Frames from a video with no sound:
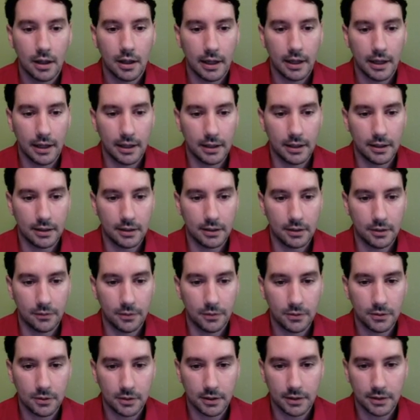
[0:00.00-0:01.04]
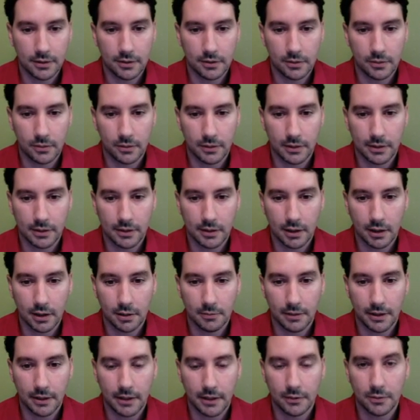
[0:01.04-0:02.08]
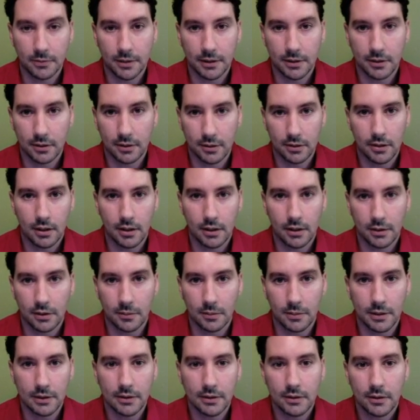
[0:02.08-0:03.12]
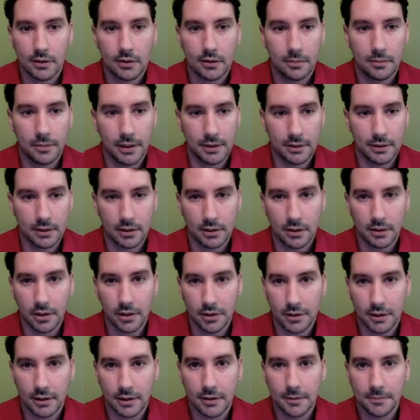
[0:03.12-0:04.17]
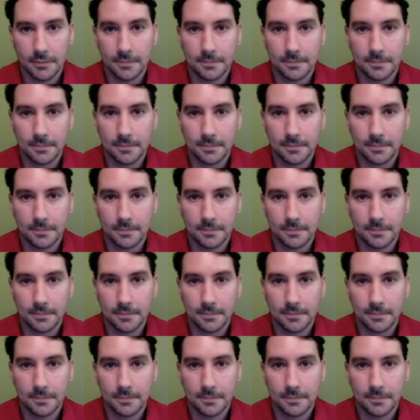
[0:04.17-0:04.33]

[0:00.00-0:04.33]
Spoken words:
And in the future lessons, we're going to talk about how to make good arguments based on logic.